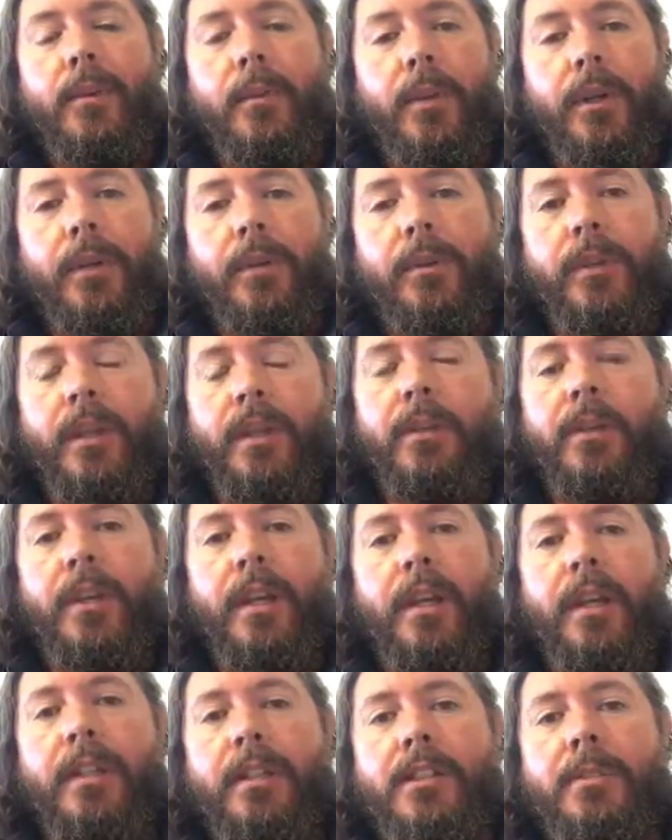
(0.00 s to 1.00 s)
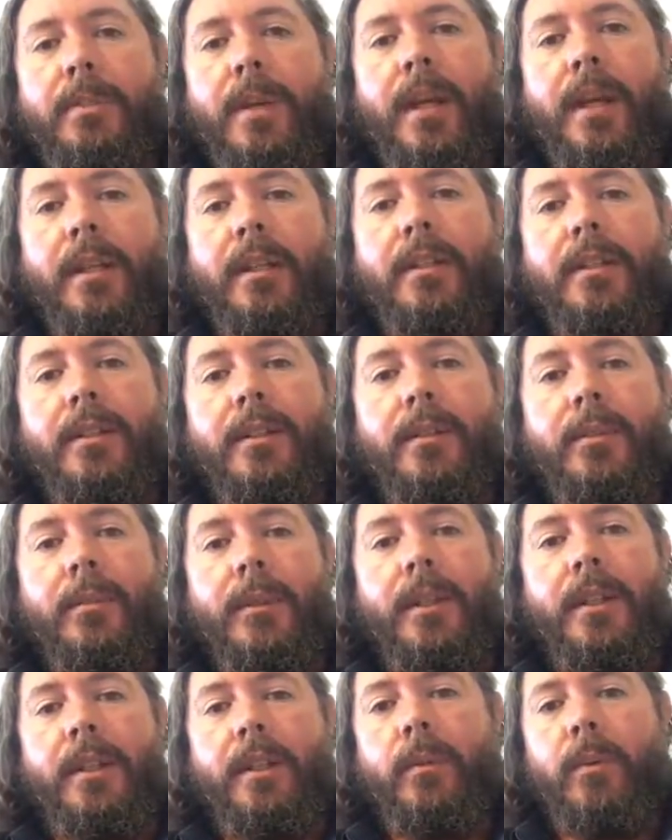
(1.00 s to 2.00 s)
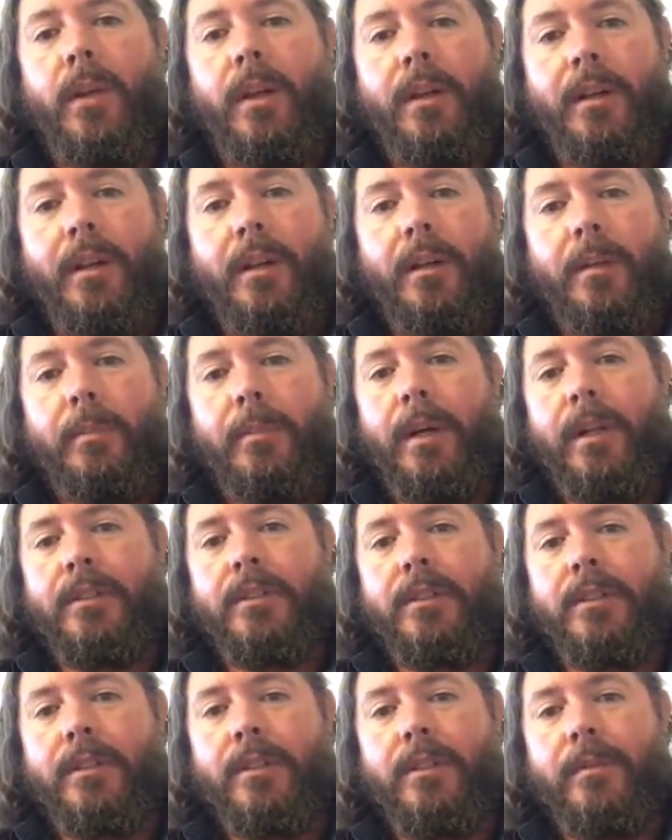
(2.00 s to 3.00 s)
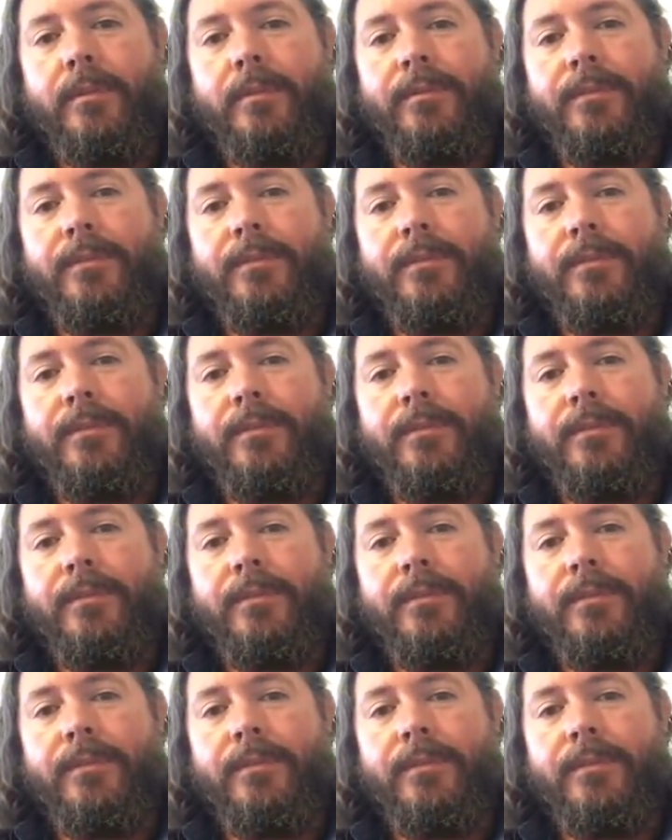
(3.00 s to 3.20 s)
what do you think you can expect when the water heater busts?